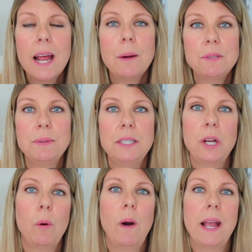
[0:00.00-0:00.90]
helps me to
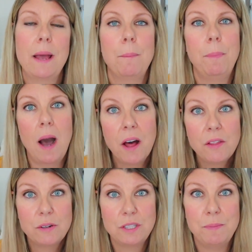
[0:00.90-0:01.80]
know why it
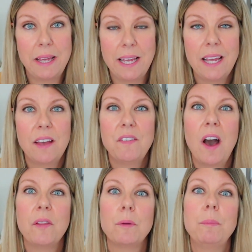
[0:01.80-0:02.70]
bothers me if
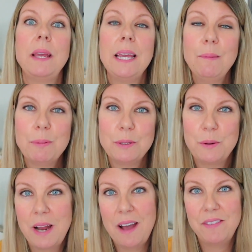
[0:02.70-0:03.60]
other people
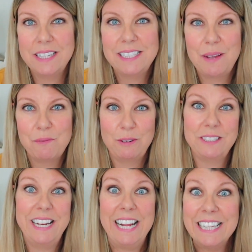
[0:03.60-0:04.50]
don't have that same
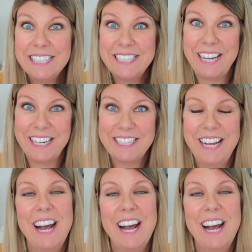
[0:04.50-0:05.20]
first instinct.